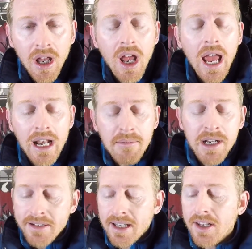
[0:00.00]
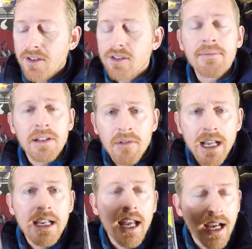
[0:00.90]
I'm going to tell you something
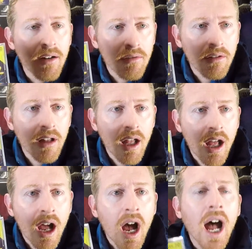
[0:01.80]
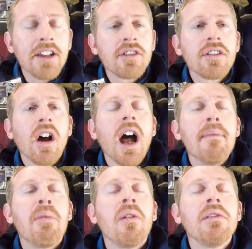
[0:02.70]
right now. I
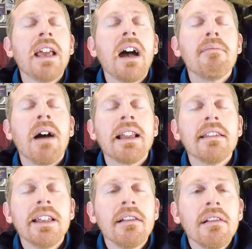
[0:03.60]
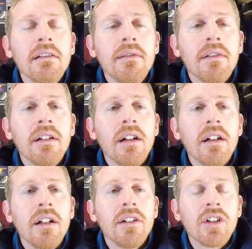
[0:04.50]
pulled out my little
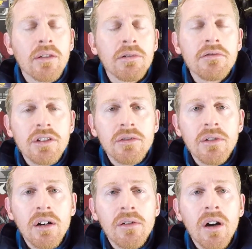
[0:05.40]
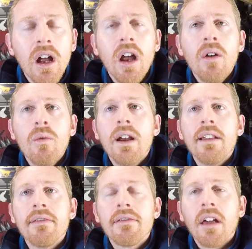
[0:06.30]
Turbo Duo
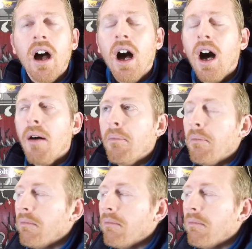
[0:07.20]
with the